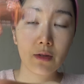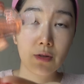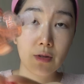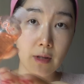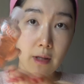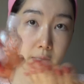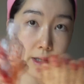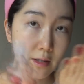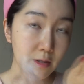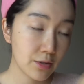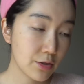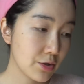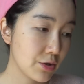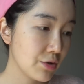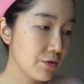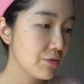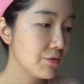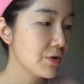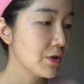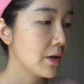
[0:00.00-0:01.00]
like
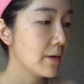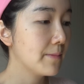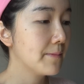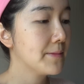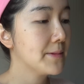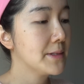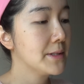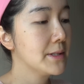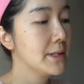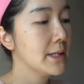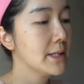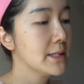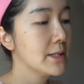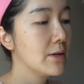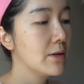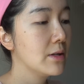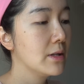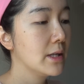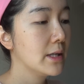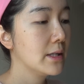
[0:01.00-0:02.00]
2 drops, that's
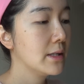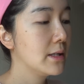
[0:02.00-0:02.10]
all I